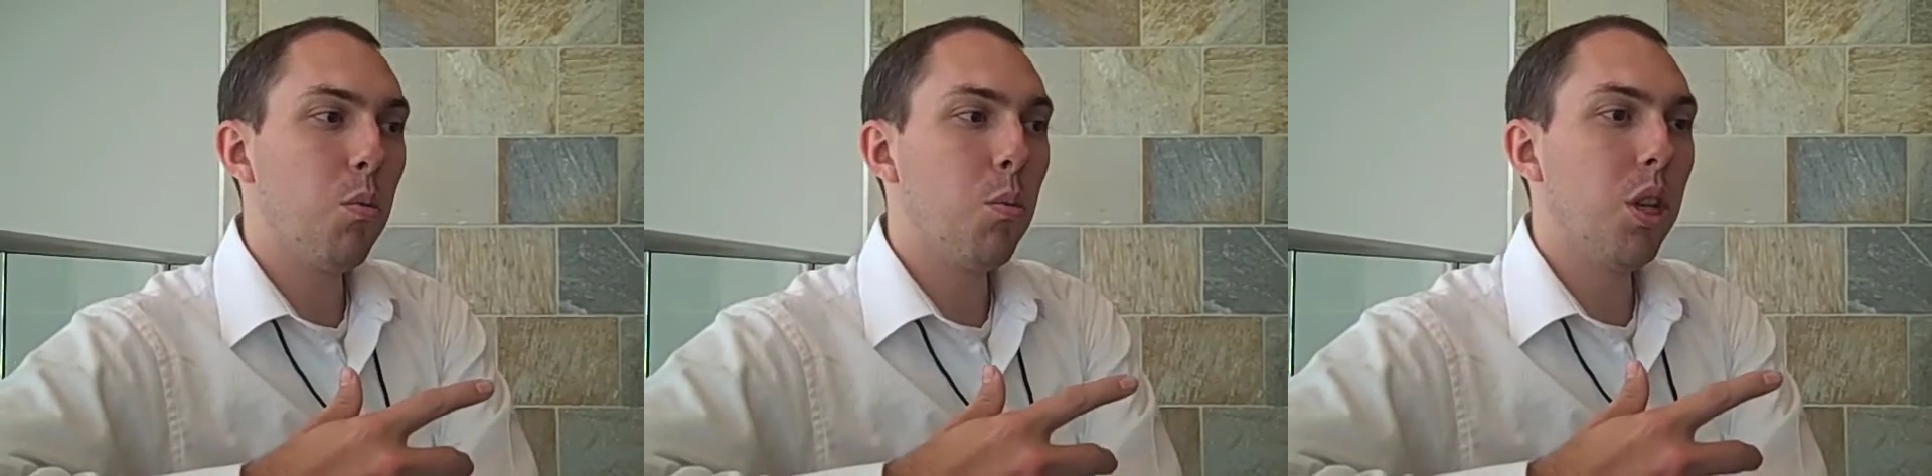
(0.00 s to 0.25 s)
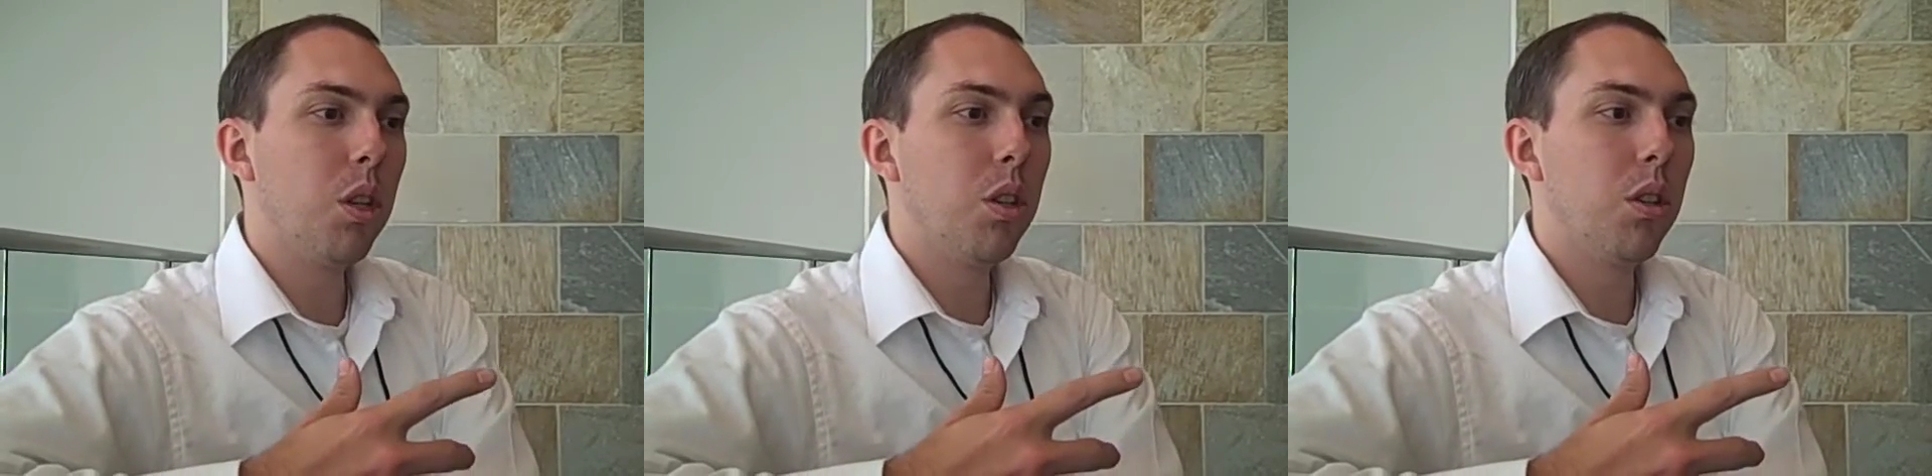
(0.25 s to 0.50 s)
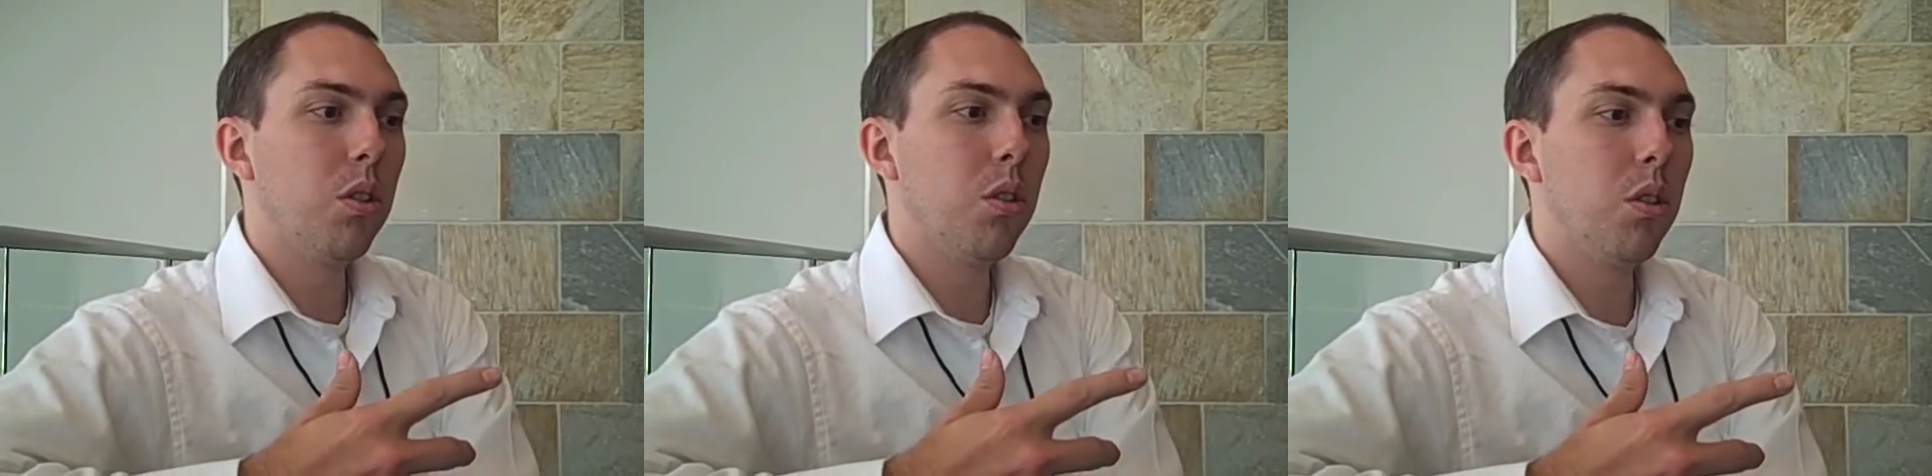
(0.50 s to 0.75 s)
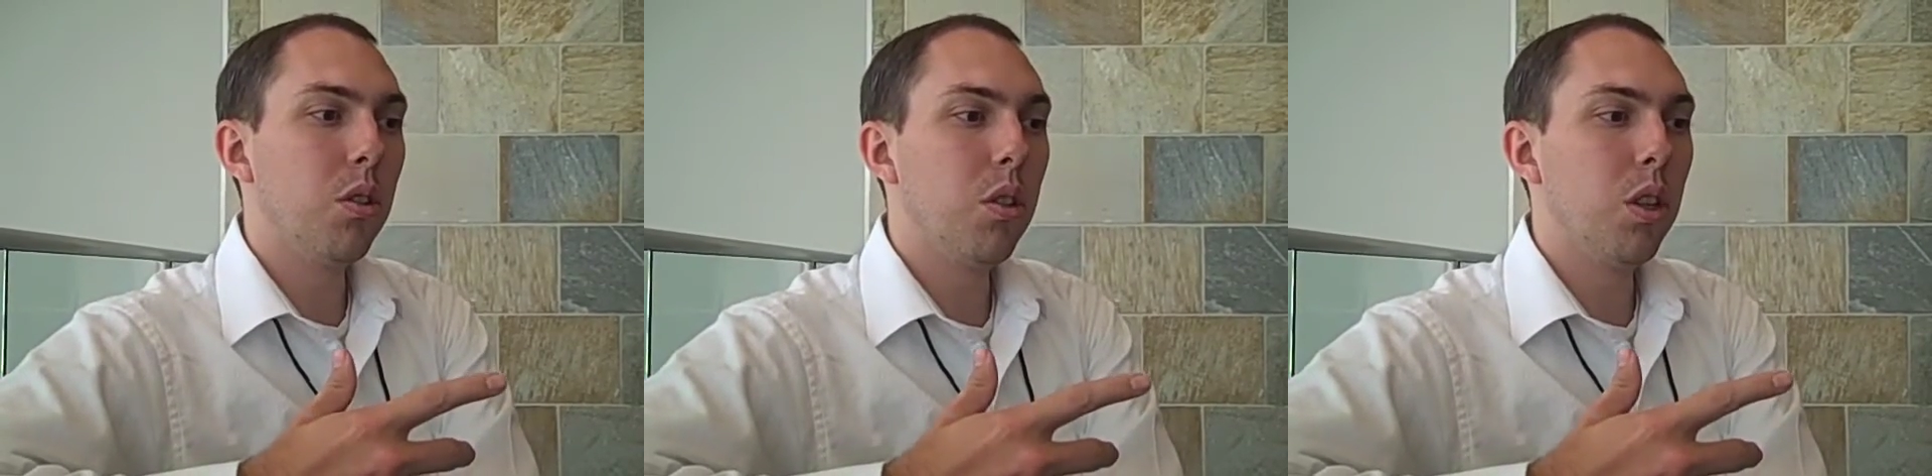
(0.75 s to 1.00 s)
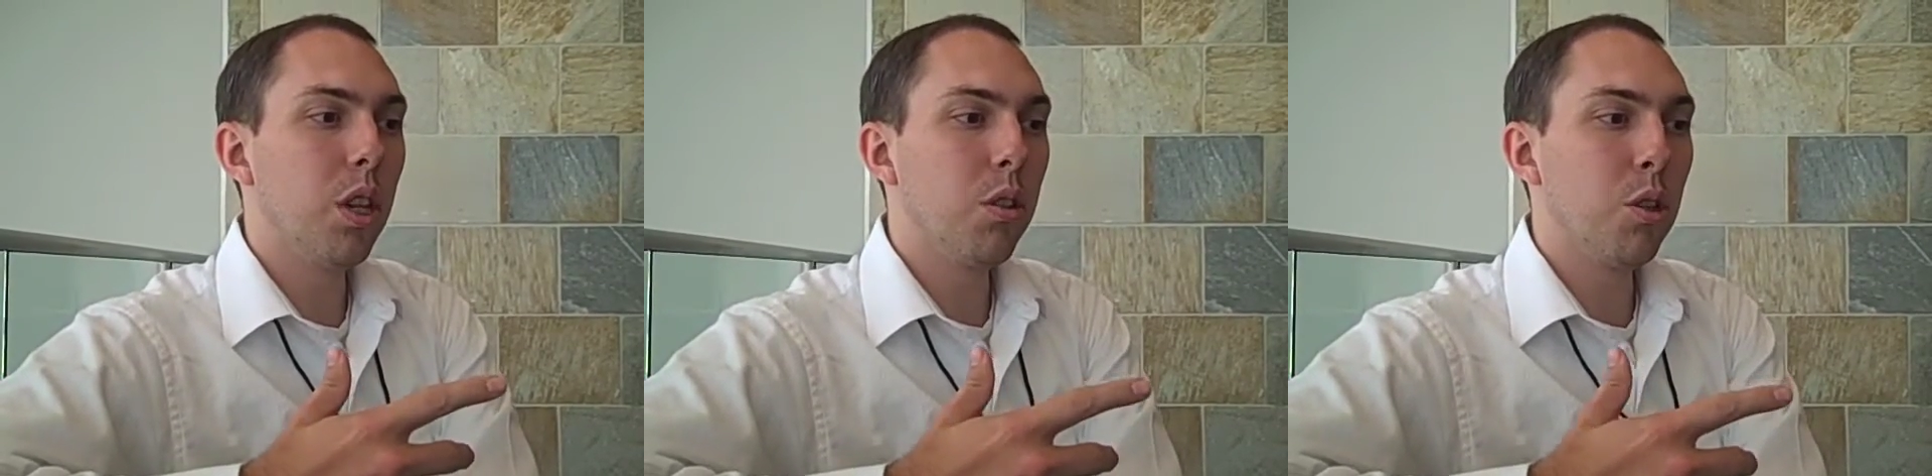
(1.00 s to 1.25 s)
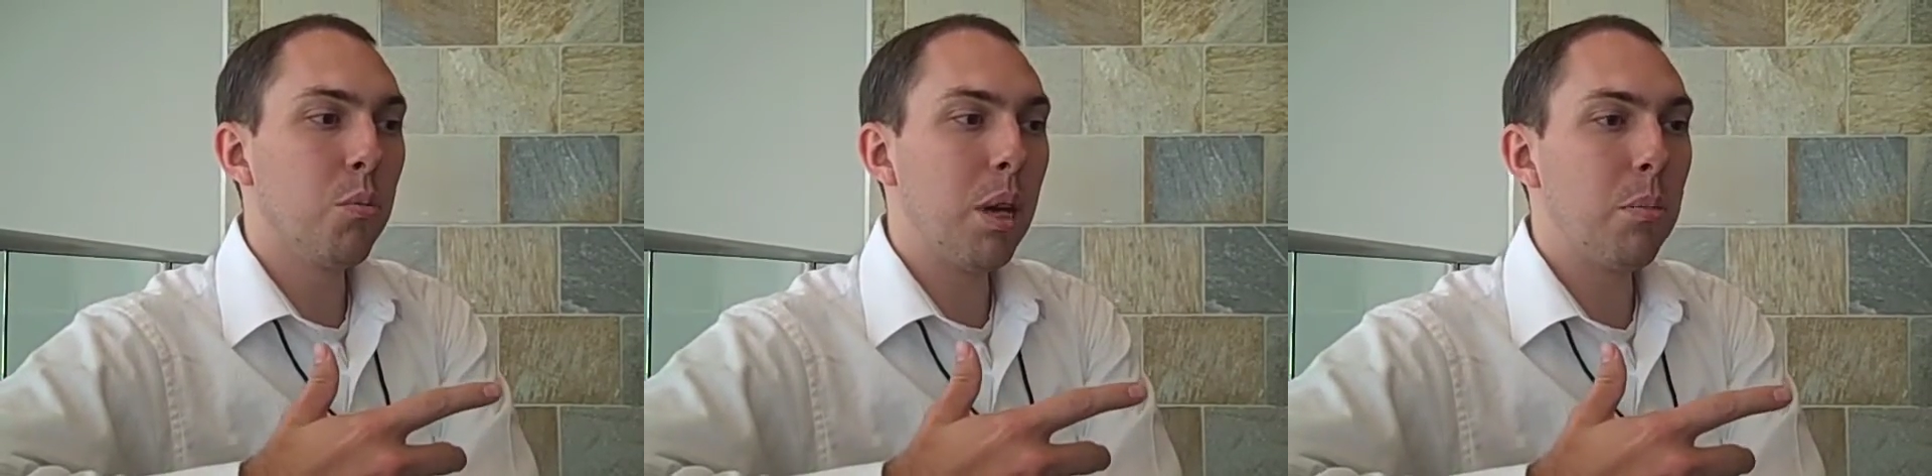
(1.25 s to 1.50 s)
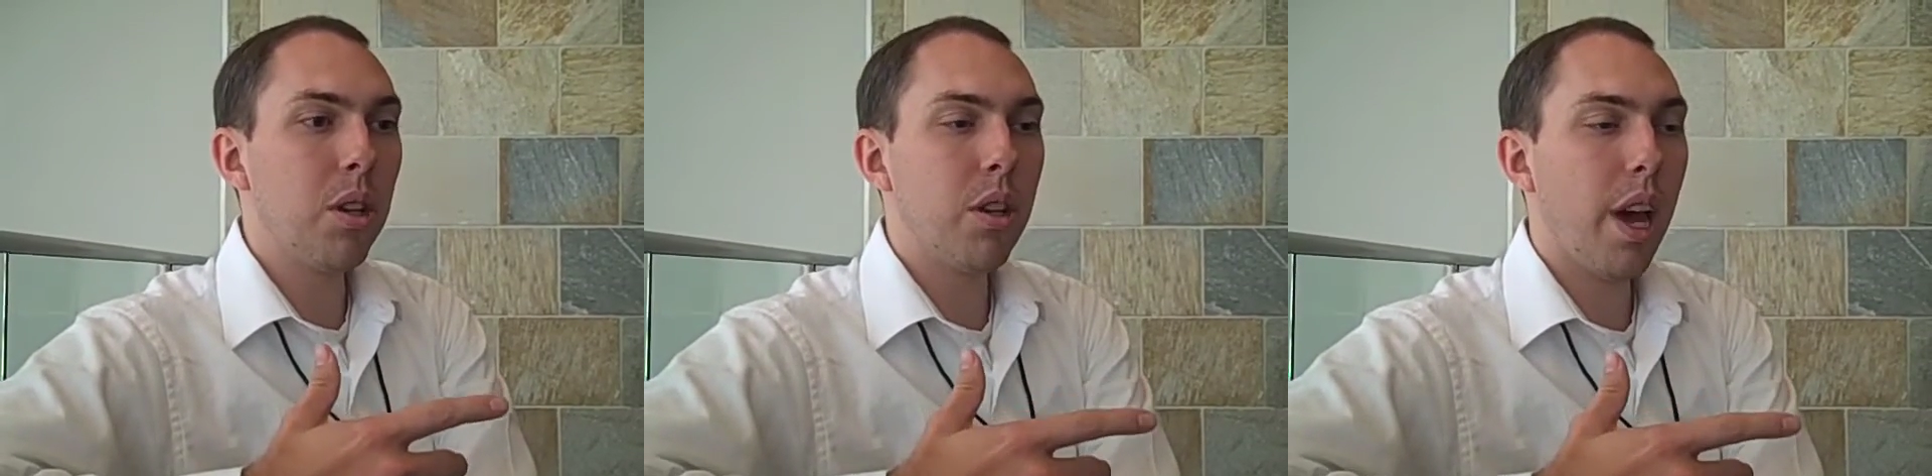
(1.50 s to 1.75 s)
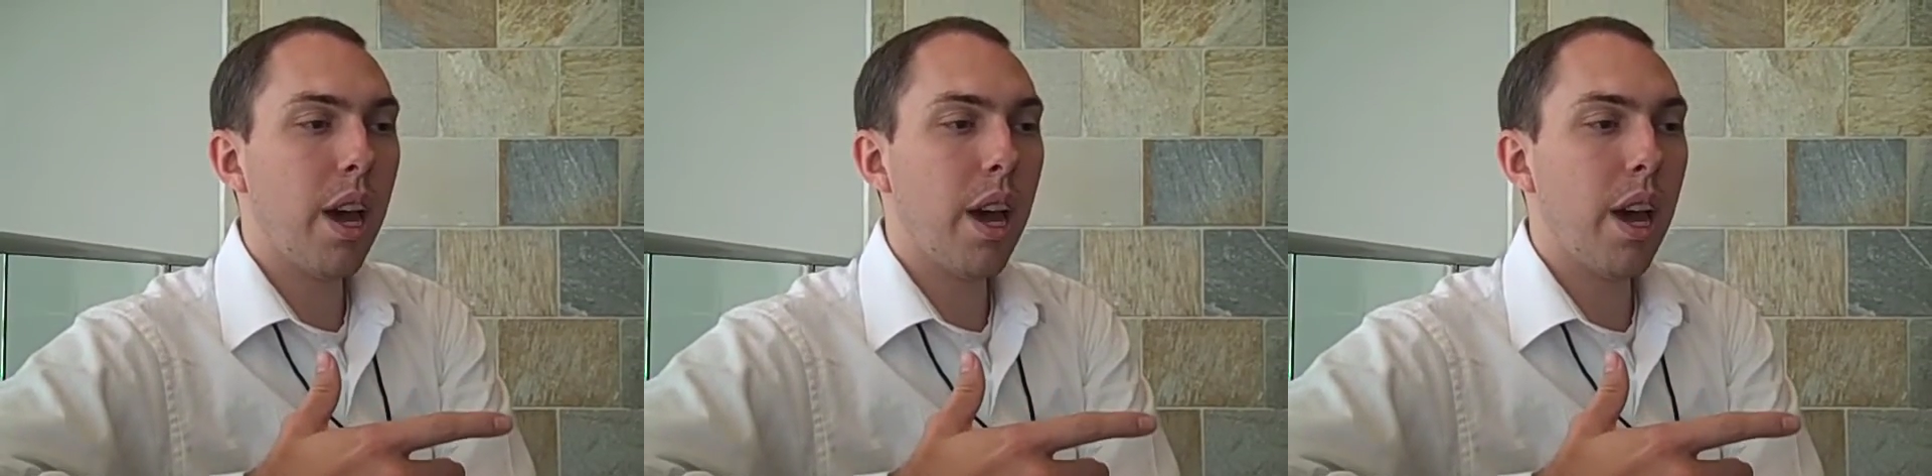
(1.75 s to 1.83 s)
when you know you maybe